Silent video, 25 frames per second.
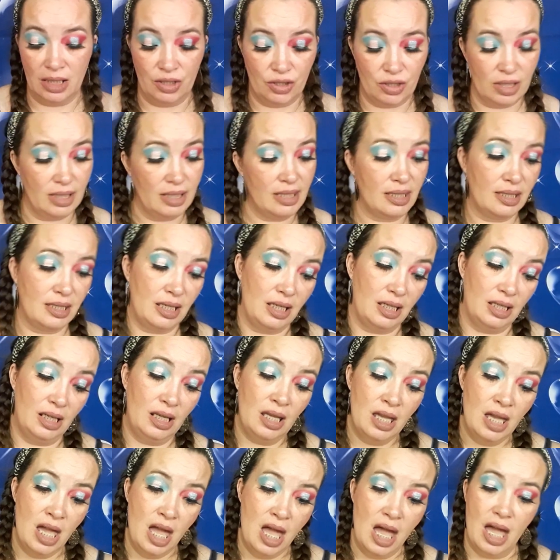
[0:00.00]
interested.
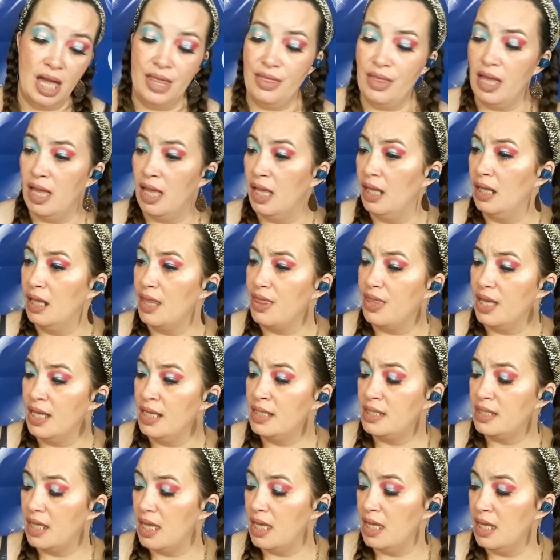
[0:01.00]
And then
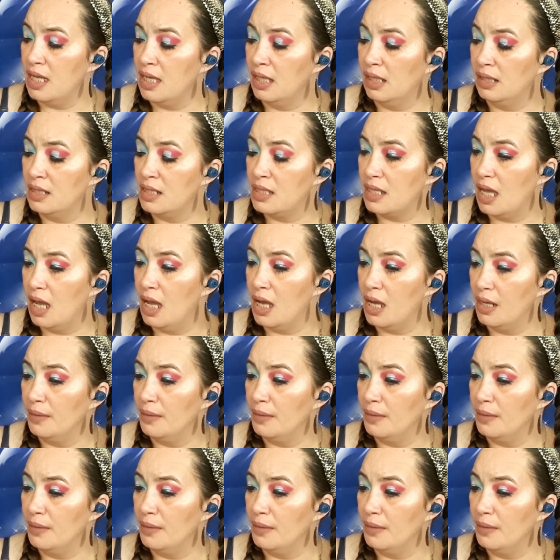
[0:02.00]
this is,